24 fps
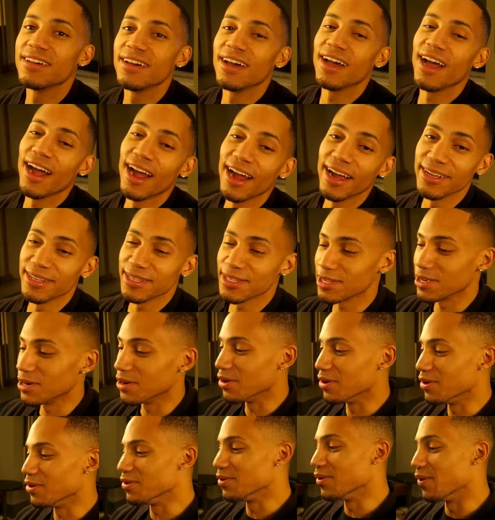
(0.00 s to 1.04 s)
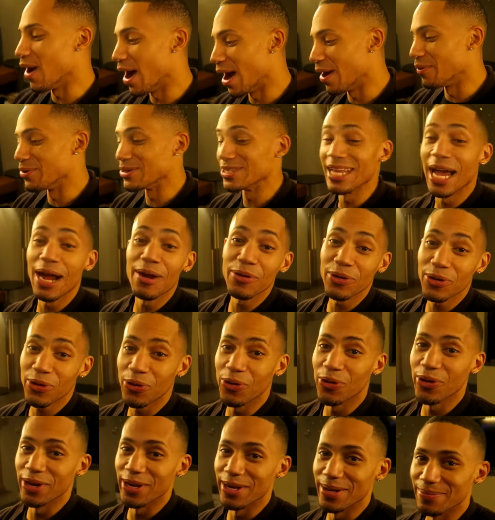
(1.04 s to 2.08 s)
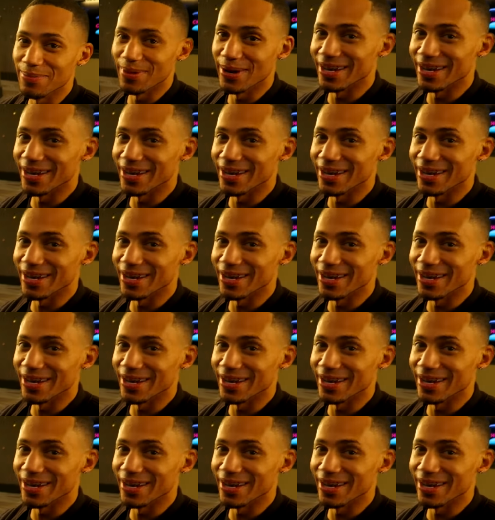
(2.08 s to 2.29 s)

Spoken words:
Alright, so I was not recording,